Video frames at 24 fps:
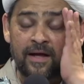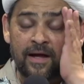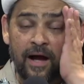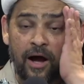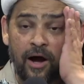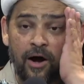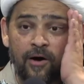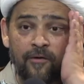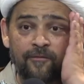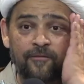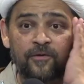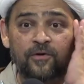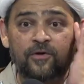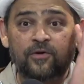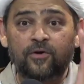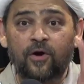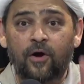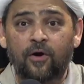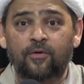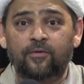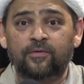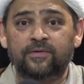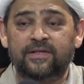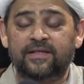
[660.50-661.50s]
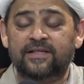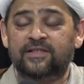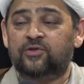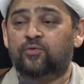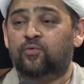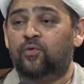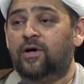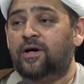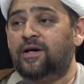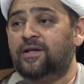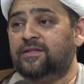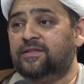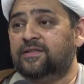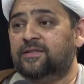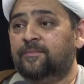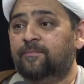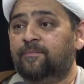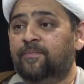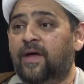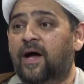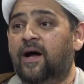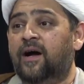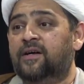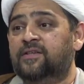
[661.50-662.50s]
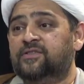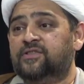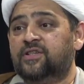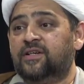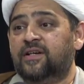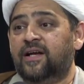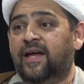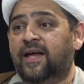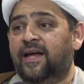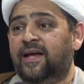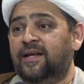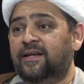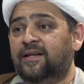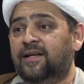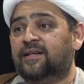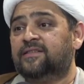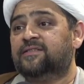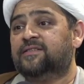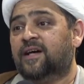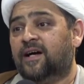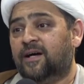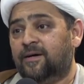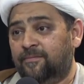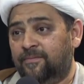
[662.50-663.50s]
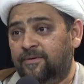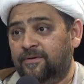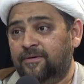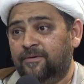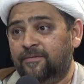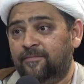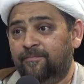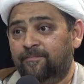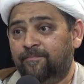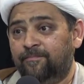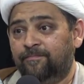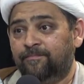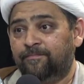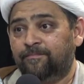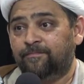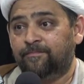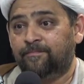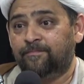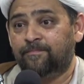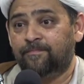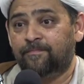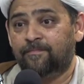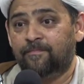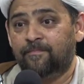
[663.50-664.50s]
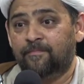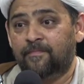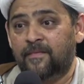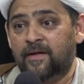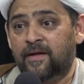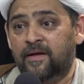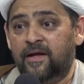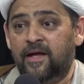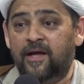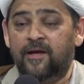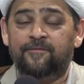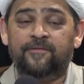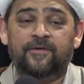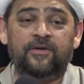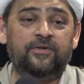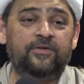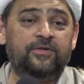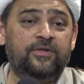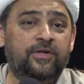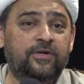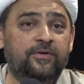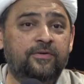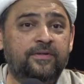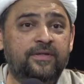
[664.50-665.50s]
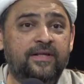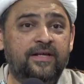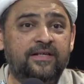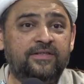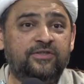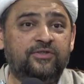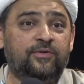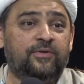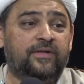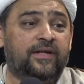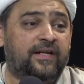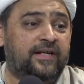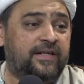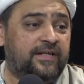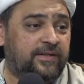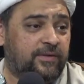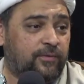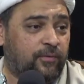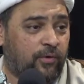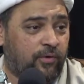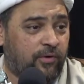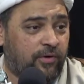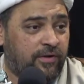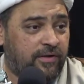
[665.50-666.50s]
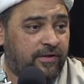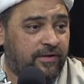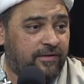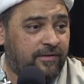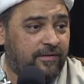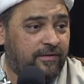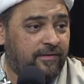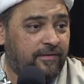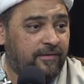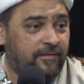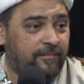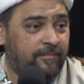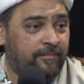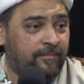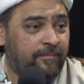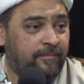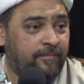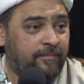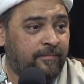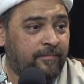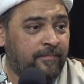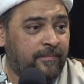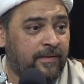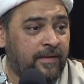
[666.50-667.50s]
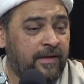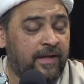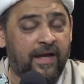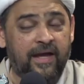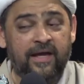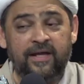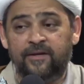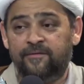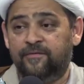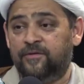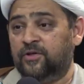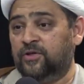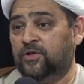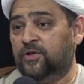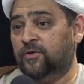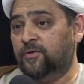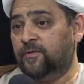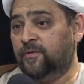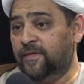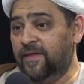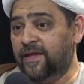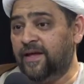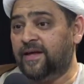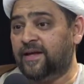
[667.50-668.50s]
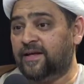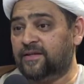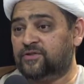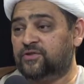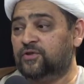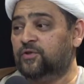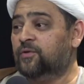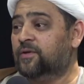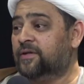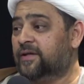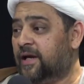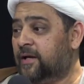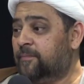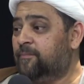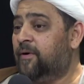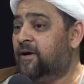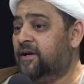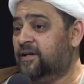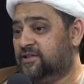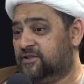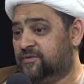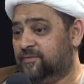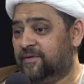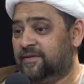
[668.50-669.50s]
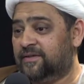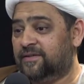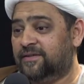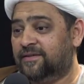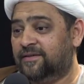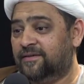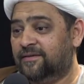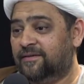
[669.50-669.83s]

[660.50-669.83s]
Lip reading: of growth is what? Ajr and Azab. If you do this, you'll get a reward. And if you do this, you'll get punishment.